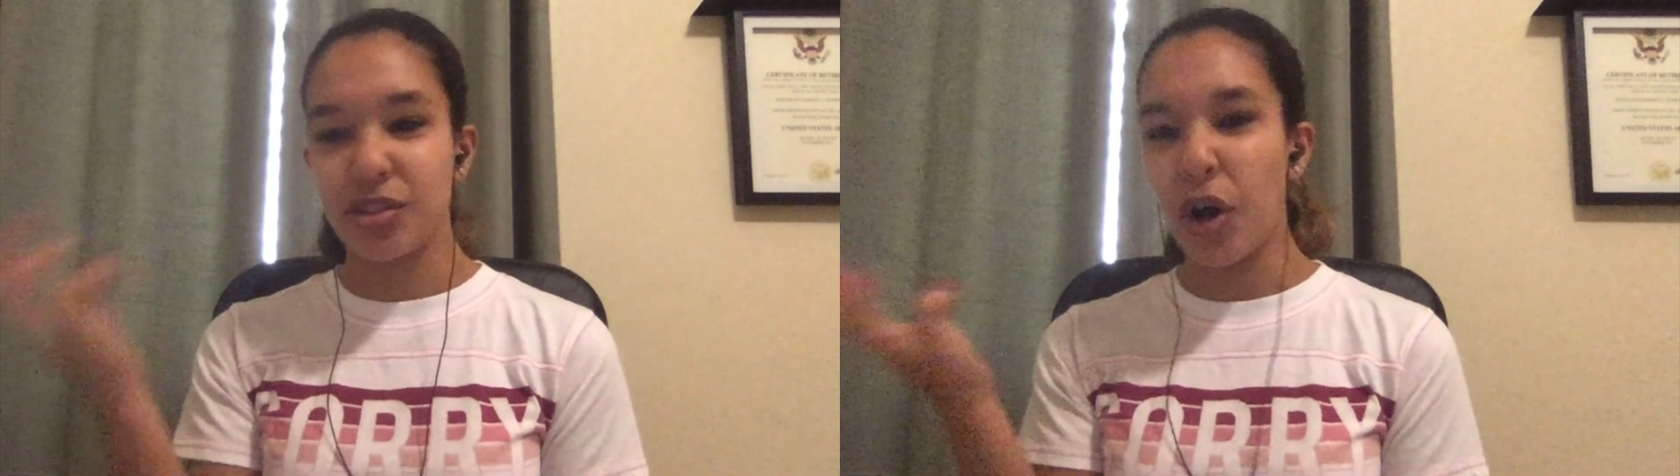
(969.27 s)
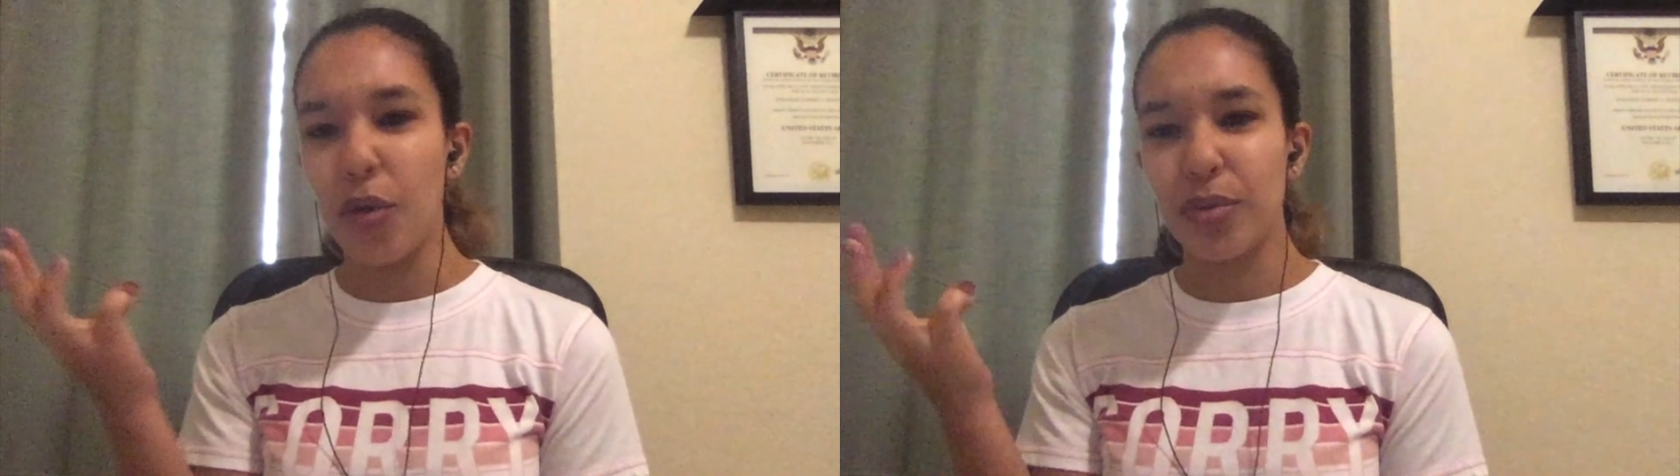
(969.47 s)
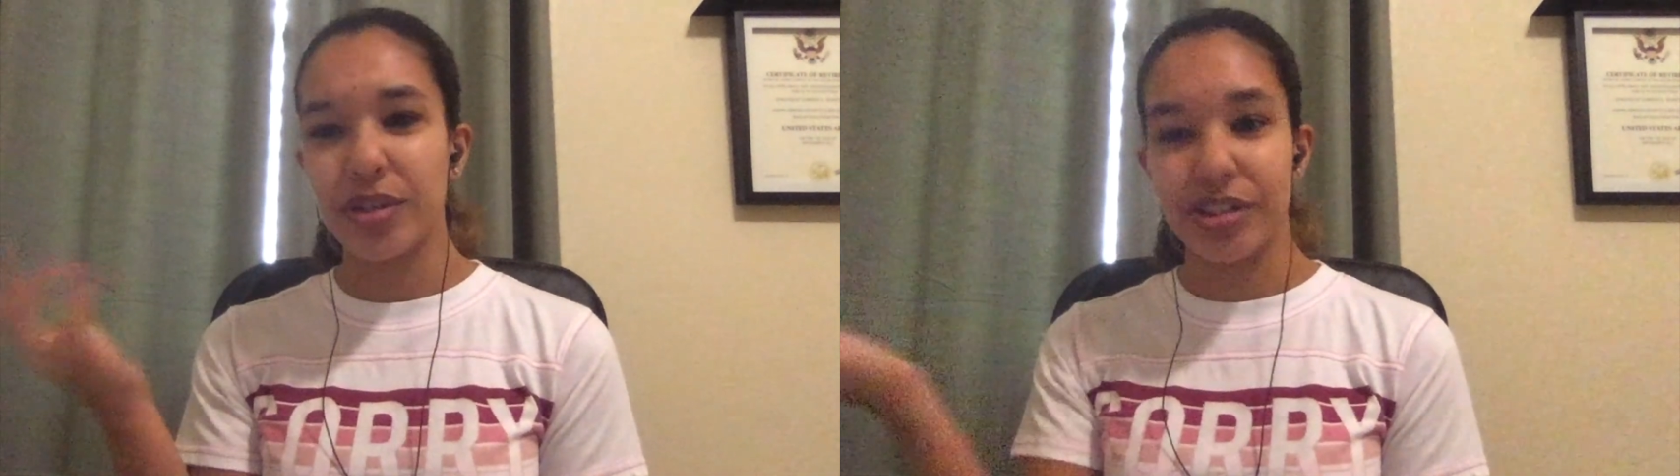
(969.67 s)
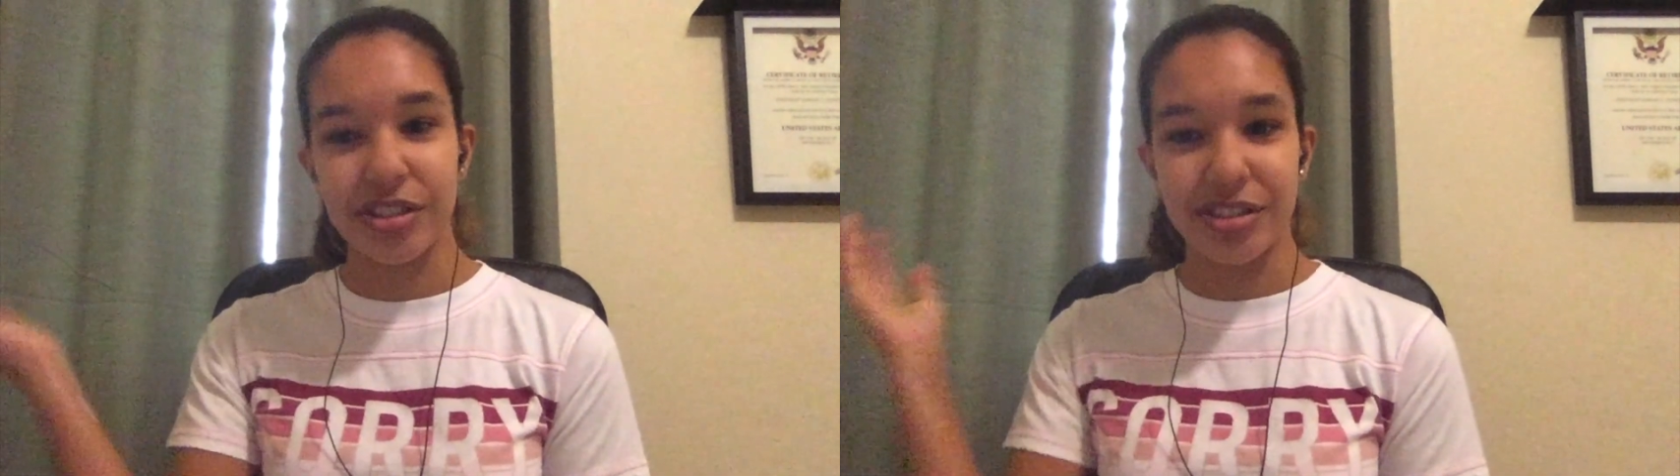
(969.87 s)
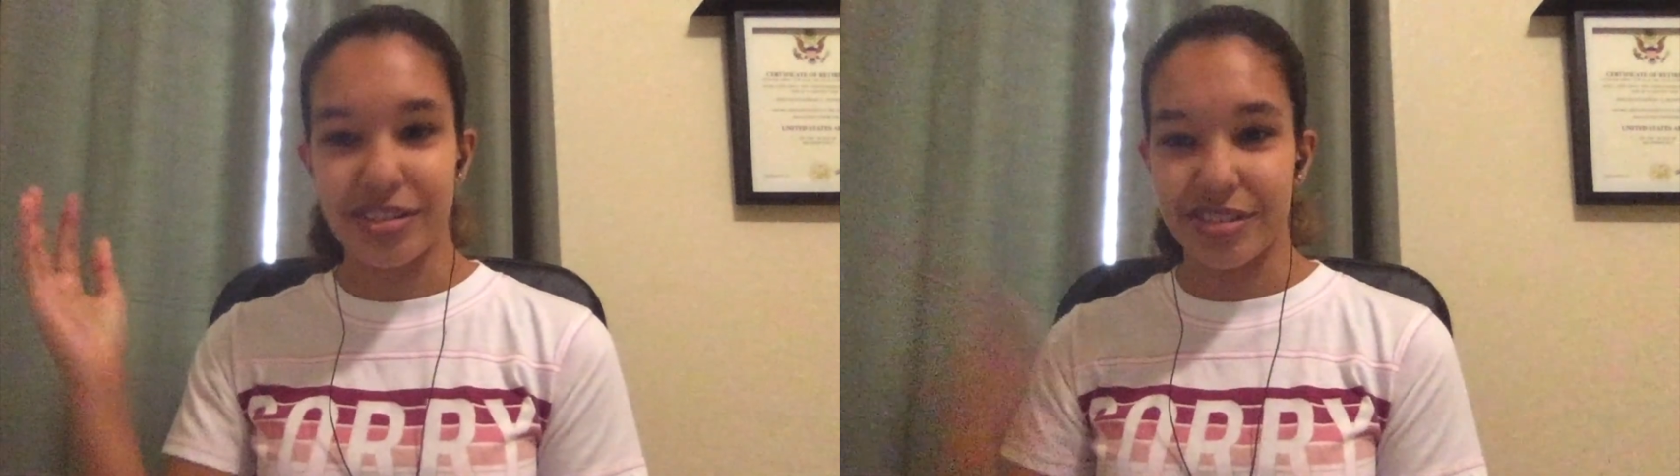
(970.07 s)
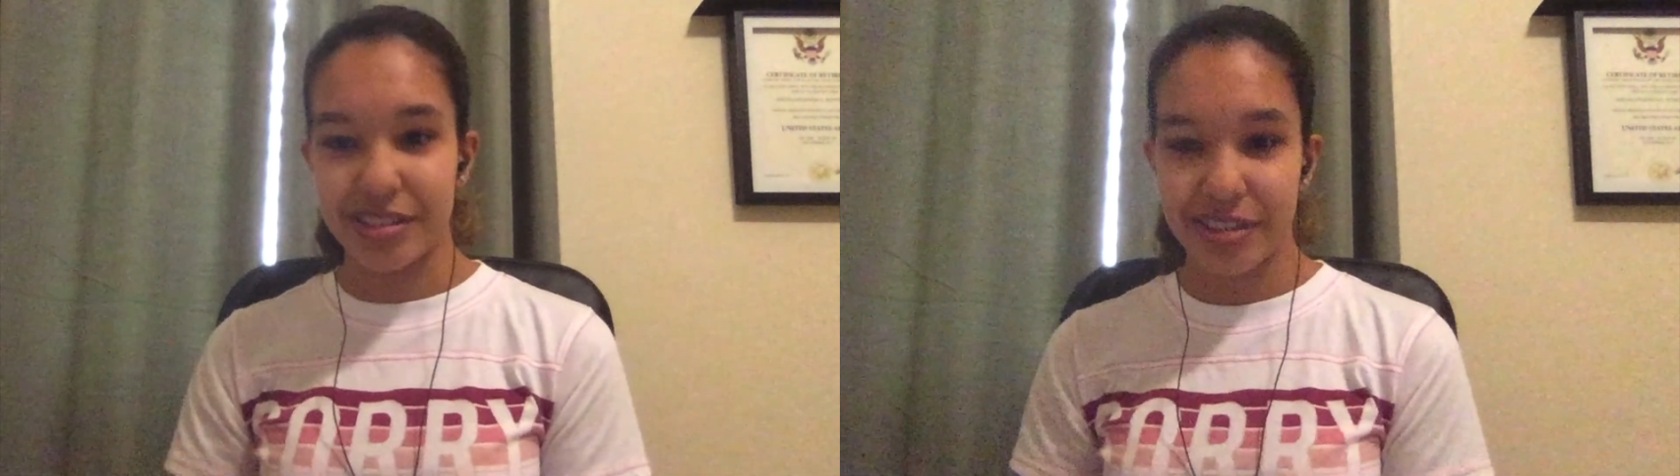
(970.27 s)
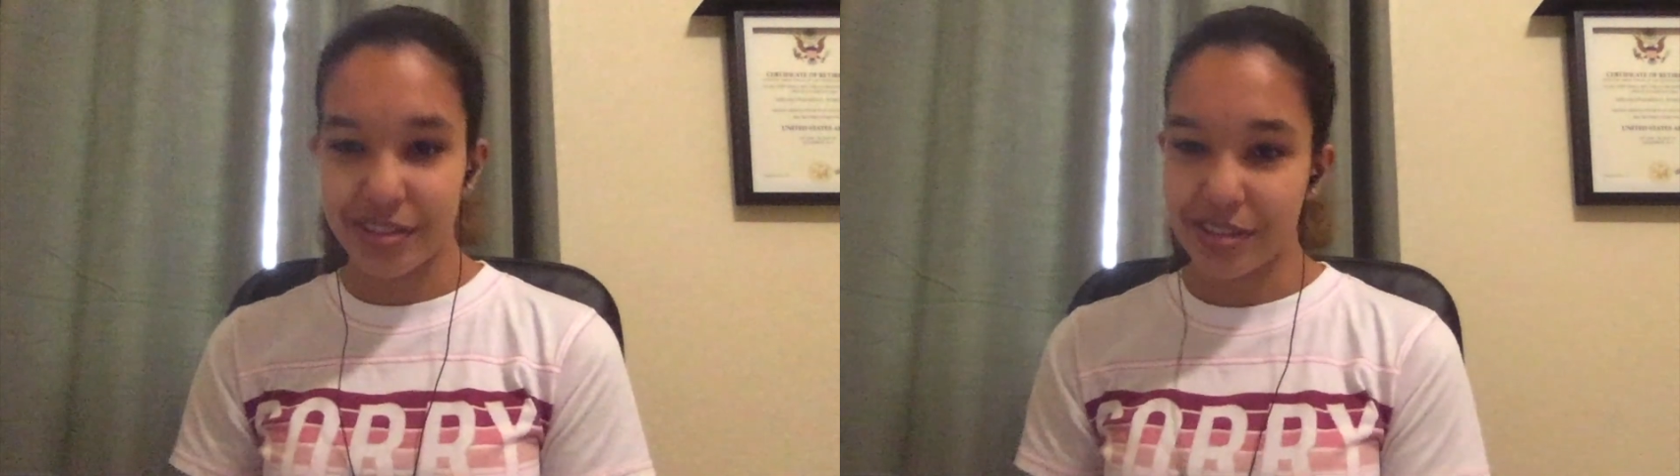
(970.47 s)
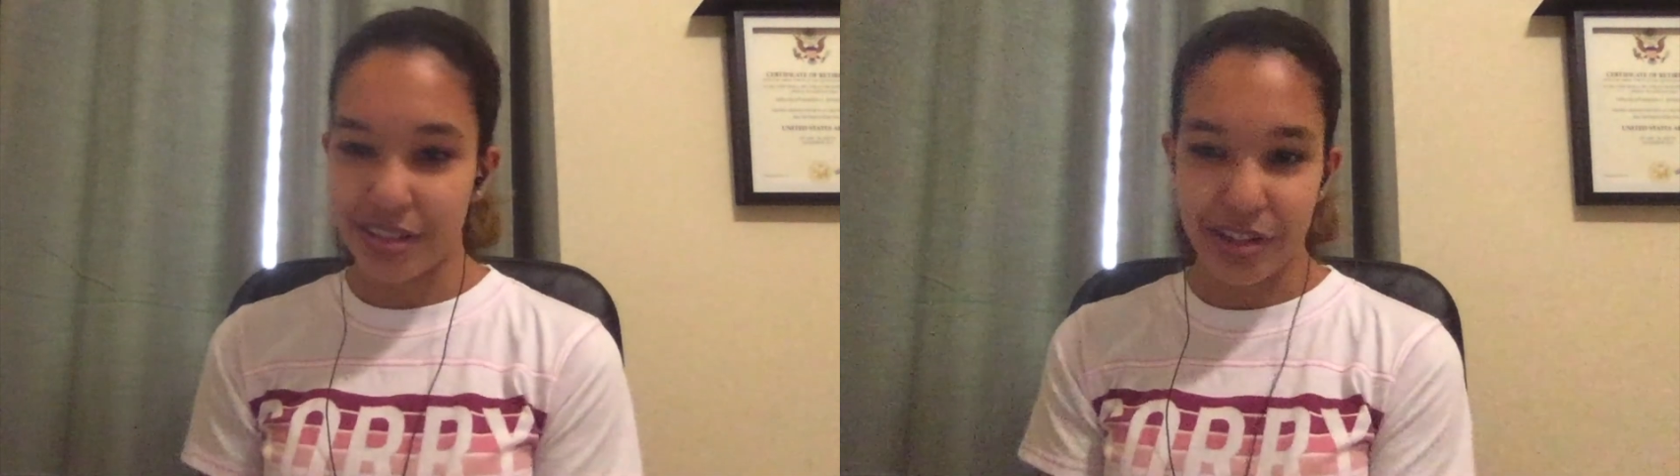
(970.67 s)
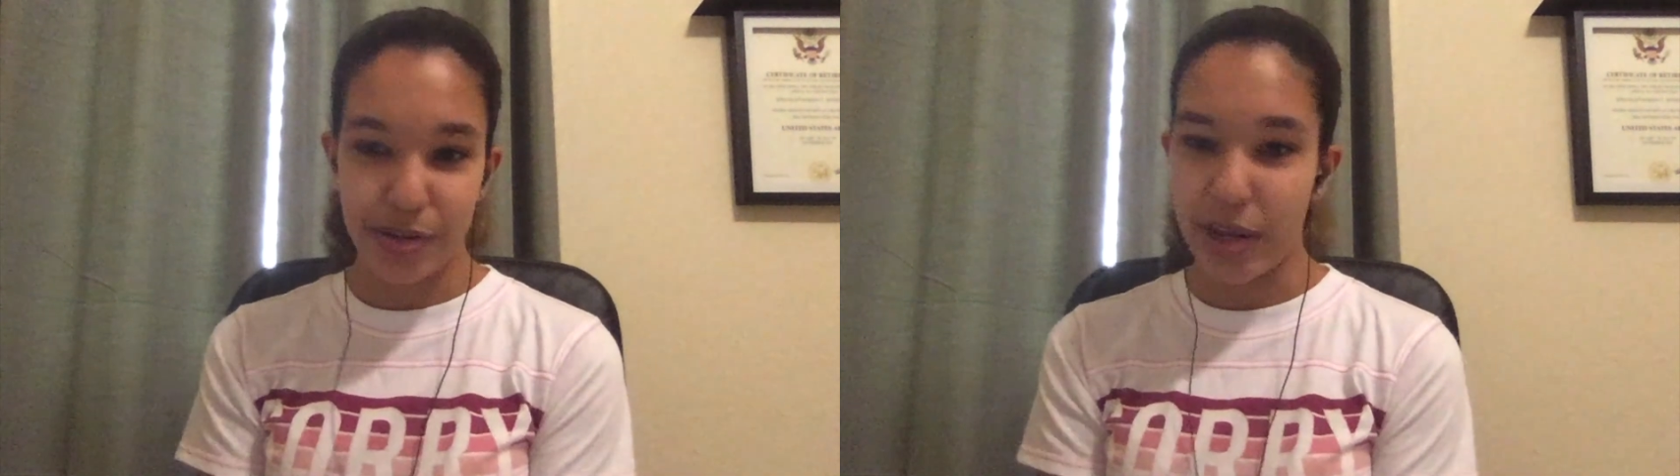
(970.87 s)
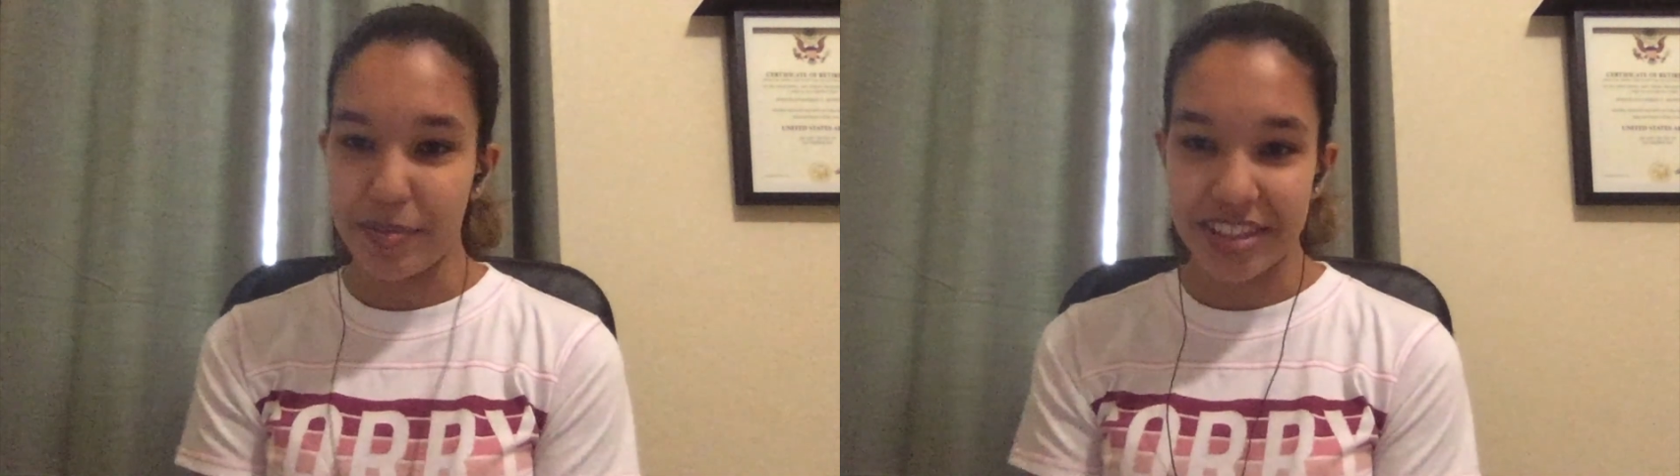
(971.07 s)
coworkers, you
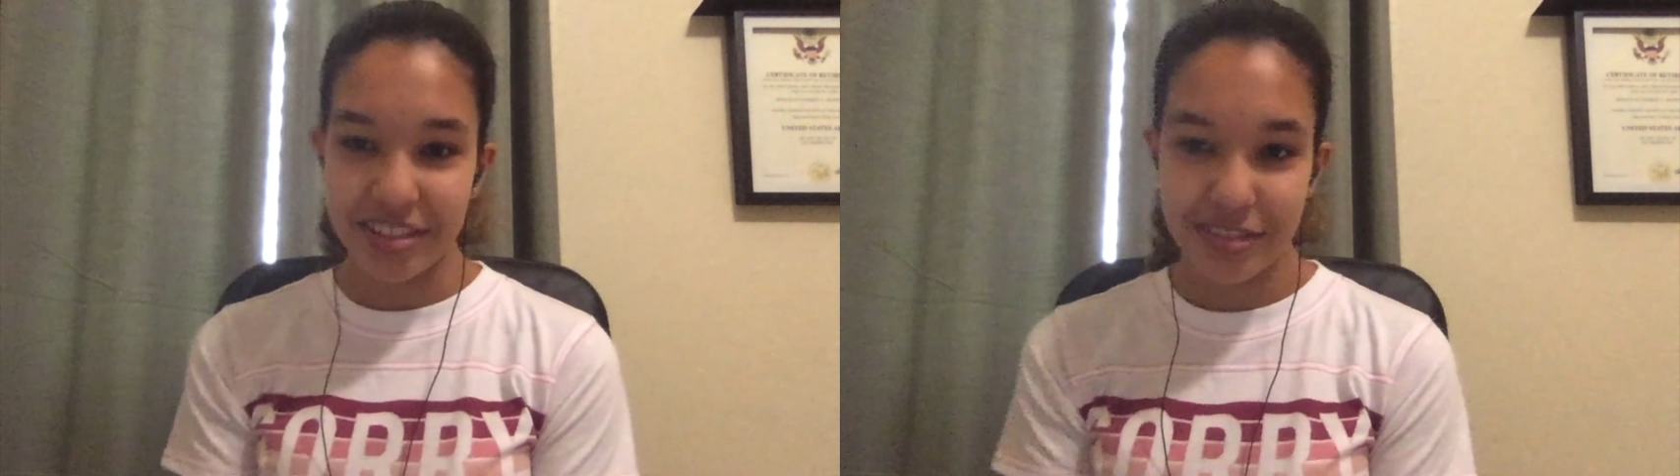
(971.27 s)
name it.